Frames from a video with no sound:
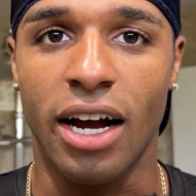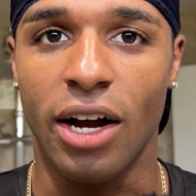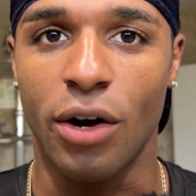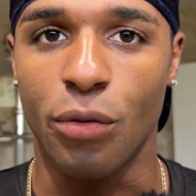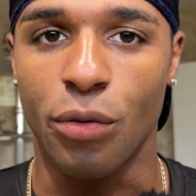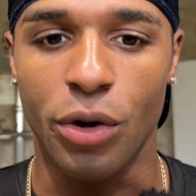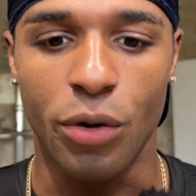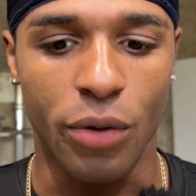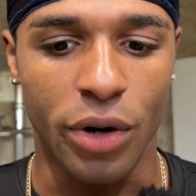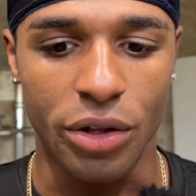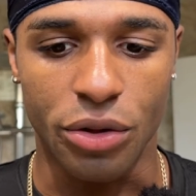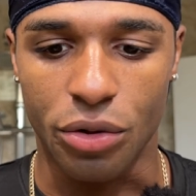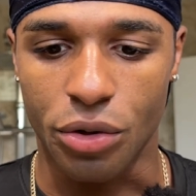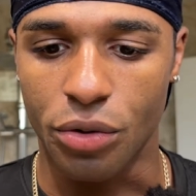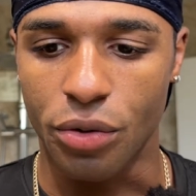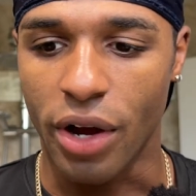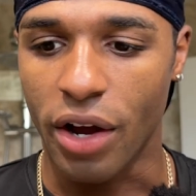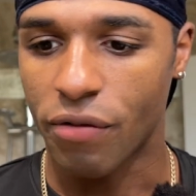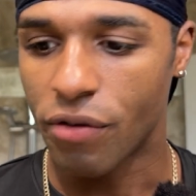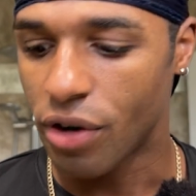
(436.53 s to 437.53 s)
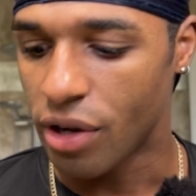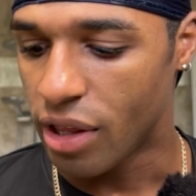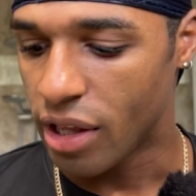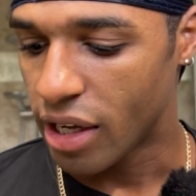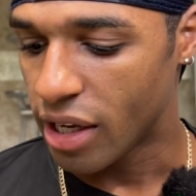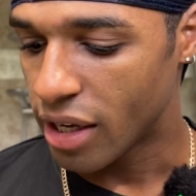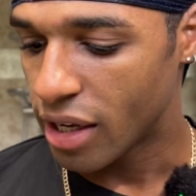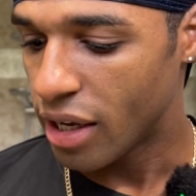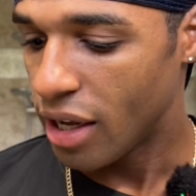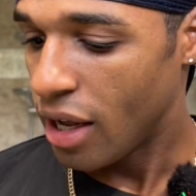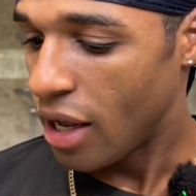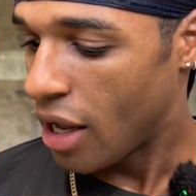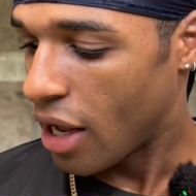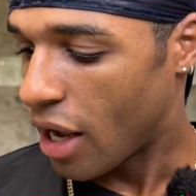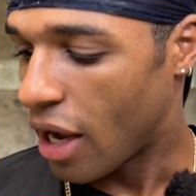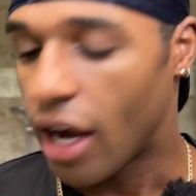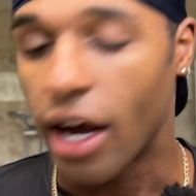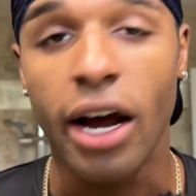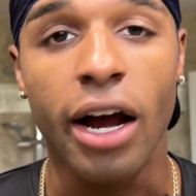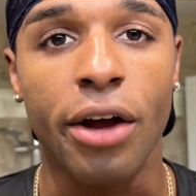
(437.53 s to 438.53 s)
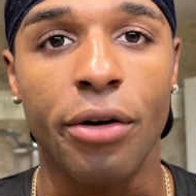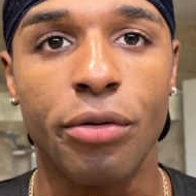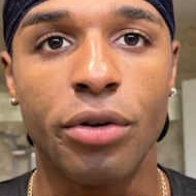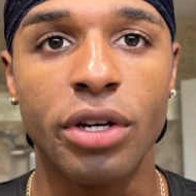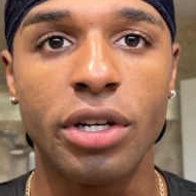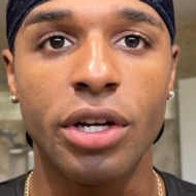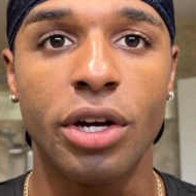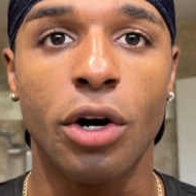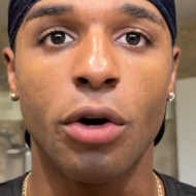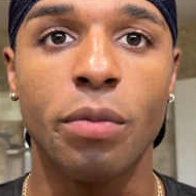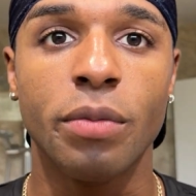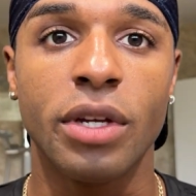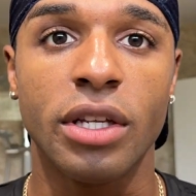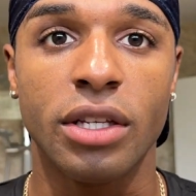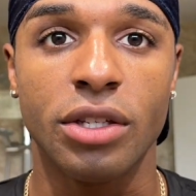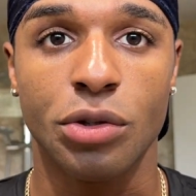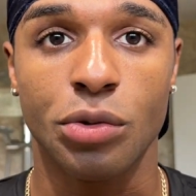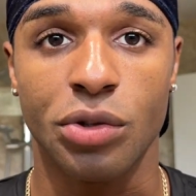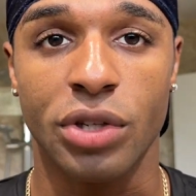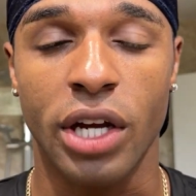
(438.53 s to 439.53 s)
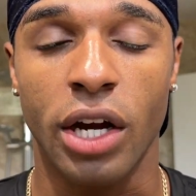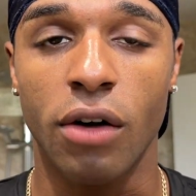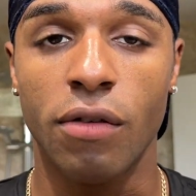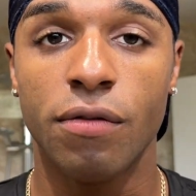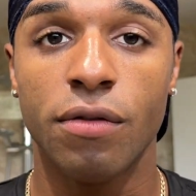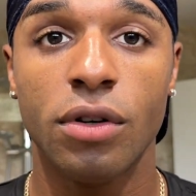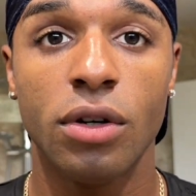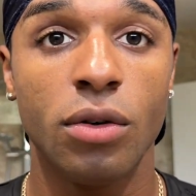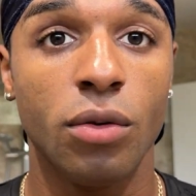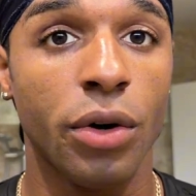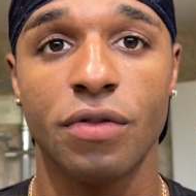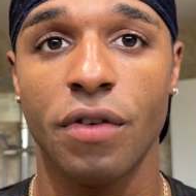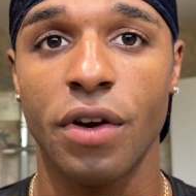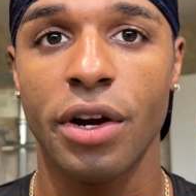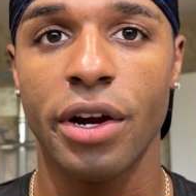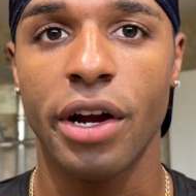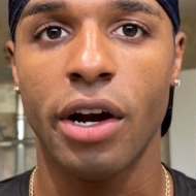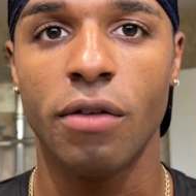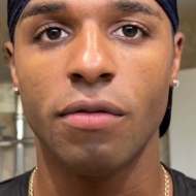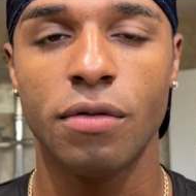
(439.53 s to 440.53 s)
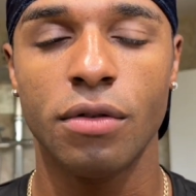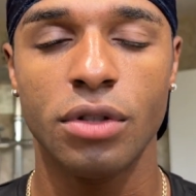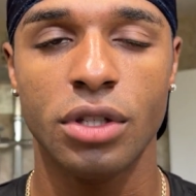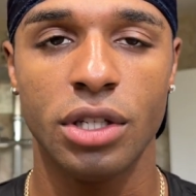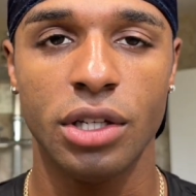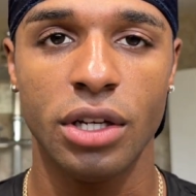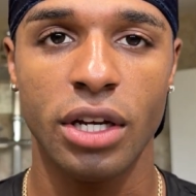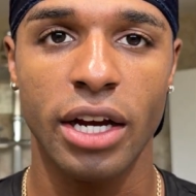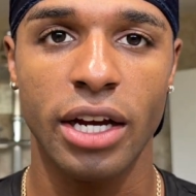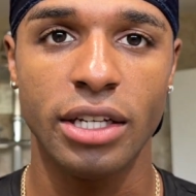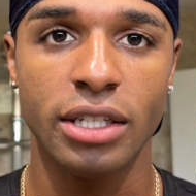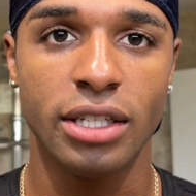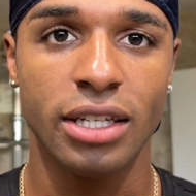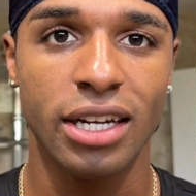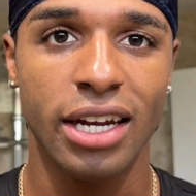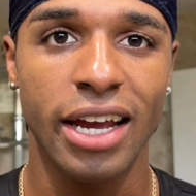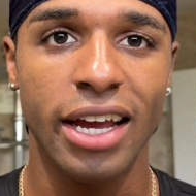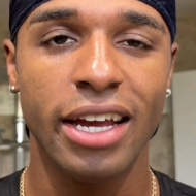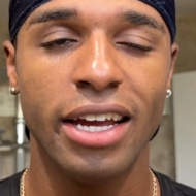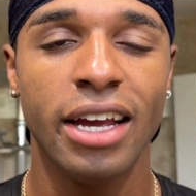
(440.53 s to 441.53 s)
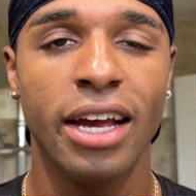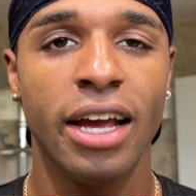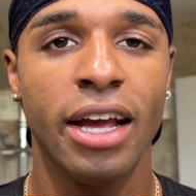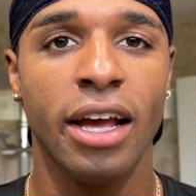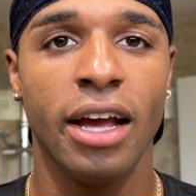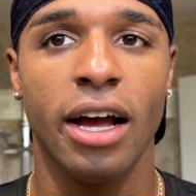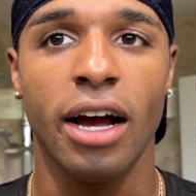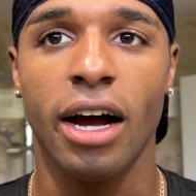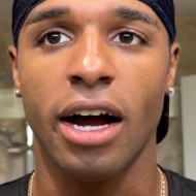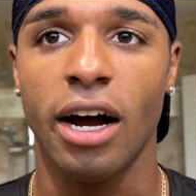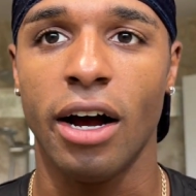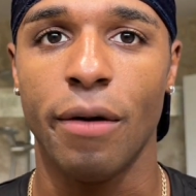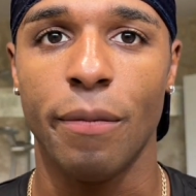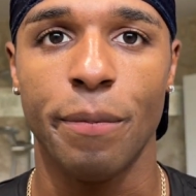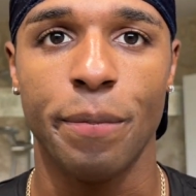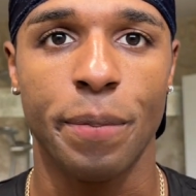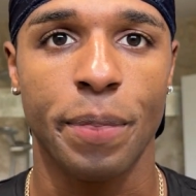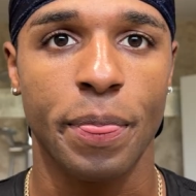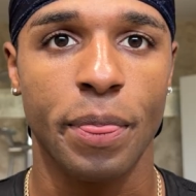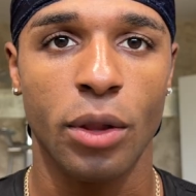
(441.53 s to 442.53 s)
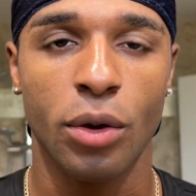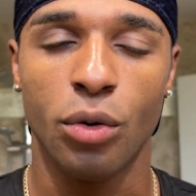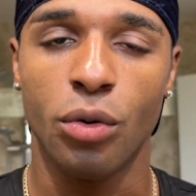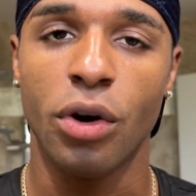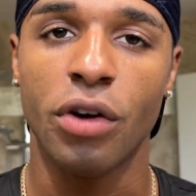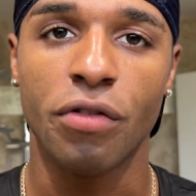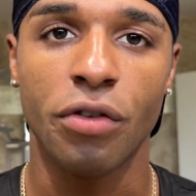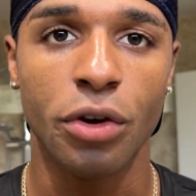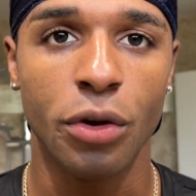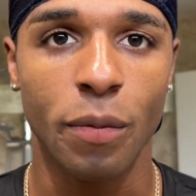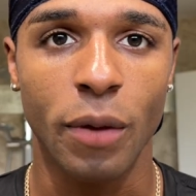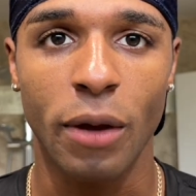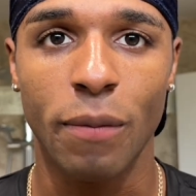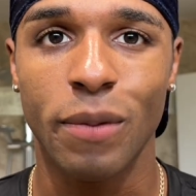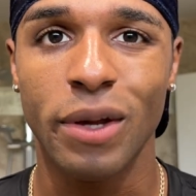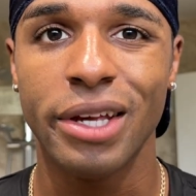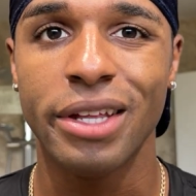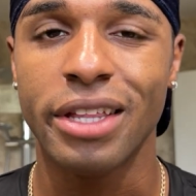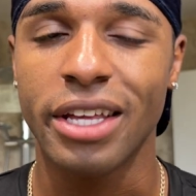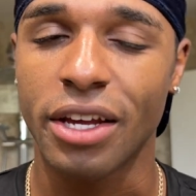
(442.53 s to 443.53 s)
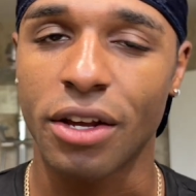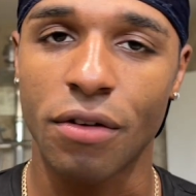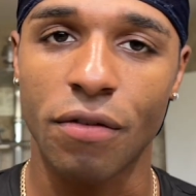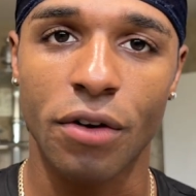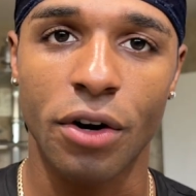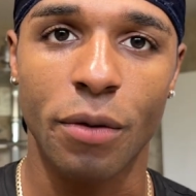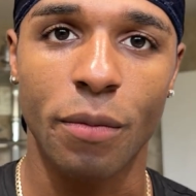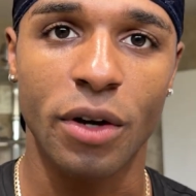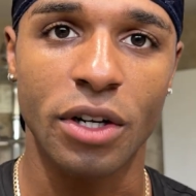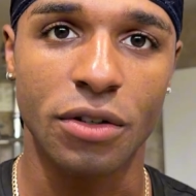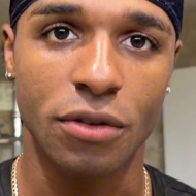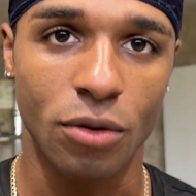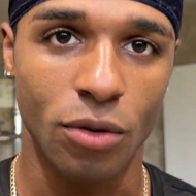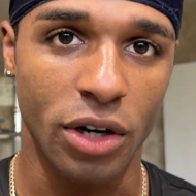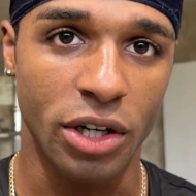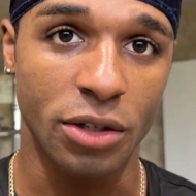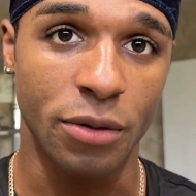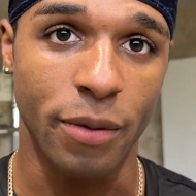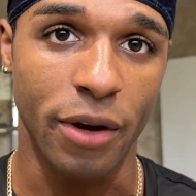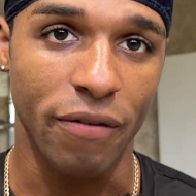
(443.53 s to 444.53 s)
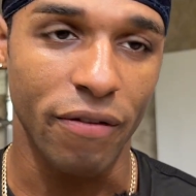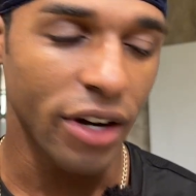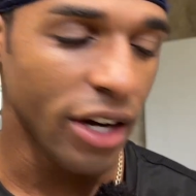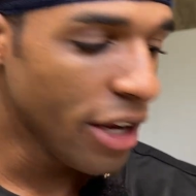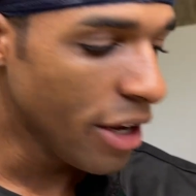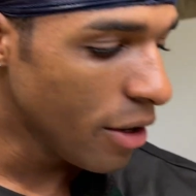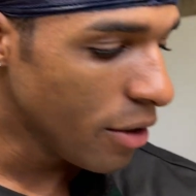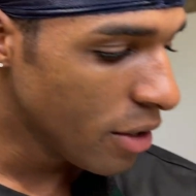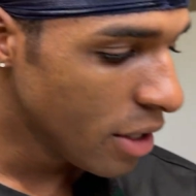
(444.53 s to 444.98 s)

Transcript: We went through everything. I really hope that this was helpful. Very helpful to you guys today. Whoever you may be, thank you very much for watching my video.